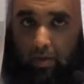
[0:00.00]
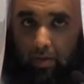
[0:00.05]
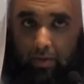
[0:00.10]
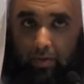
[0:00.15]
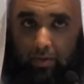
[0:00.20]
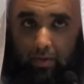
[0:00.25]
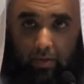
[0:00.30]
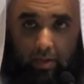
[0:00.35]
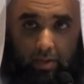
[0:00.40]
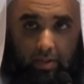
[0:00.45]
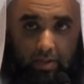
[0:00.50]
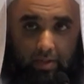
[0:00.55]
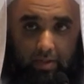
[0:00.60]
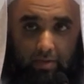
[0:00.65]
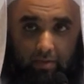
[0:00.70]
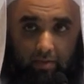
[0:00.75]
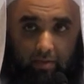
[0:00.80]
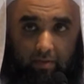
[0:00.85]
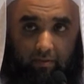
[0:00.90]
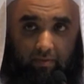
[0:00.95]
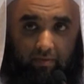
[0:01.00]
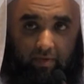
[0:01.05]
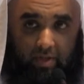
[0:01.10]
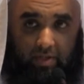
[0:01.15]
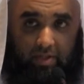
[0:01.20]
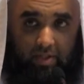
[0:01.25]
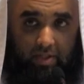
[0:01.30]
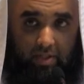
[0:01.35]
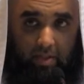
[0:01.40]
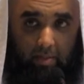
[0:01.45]
So this
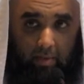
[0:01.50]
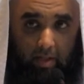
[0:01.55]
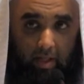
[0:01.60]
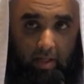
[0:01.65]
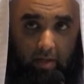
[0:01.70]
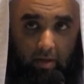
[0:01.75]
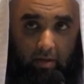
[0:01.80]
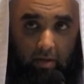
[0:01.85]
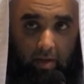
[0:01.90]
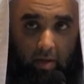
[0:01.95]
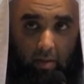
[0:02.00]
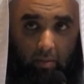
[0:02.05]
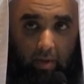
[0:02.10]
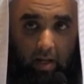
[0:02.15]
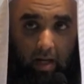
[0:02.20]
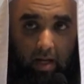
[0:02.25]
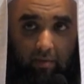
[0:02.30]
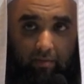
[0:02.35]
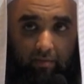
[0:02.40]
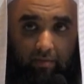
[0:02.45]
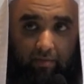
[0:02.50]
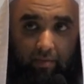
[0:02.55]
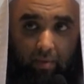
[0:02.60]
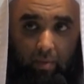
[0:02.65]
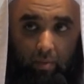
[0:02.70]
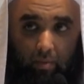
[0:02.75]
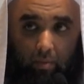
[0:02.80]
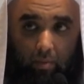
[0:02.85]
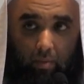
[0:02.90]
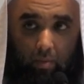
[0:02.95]
first subcategory that we have,
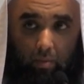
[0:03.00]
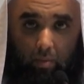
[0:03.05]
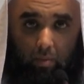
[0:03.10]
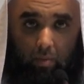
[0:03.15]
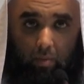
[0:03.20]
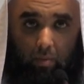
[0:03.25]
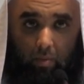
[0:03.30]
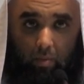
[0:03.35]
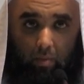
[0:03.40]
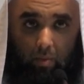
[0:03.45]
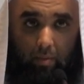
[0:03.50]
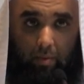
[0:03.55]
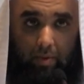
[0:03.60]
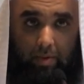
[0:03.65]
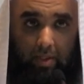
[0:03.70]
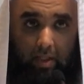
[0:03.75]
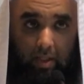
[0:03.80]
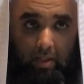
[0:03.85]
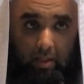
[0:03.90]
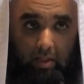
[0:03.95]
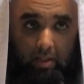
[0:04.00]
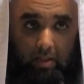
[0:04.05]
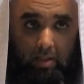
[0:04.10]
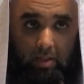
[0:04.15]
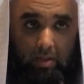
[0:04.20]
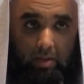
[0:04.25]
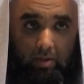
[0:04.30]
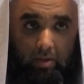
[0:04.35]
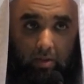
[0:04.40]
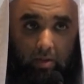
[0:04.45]
we will say that this
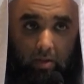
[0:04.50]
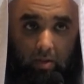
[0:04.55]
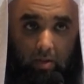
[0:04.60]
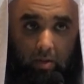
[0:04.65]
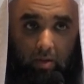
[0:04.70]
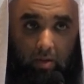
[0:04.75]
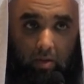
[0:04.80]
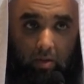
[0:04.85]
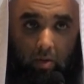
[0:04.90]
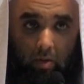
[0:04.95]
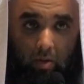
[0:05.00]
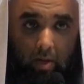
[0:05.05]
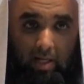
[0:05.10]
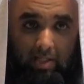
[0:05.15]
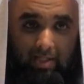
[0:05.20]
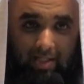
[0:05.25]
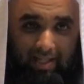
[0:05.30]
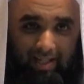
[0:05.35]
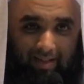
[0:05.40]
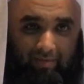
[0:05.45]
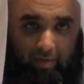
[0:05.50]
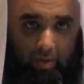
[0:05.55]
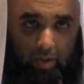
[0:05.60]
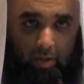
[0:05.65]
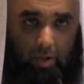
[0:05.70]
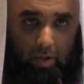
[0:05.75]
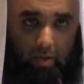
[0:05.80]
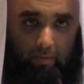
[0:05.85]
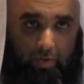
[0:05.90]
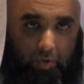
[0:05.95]
is known as the
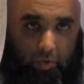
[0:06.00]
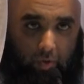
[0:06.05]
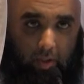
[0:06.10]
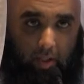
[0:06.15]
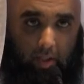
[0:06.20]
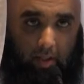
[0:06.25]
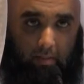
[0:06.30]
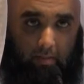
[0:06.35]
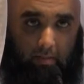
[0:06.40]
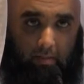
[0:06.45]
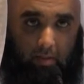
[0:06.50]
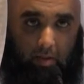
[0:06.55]
definition of sunnah.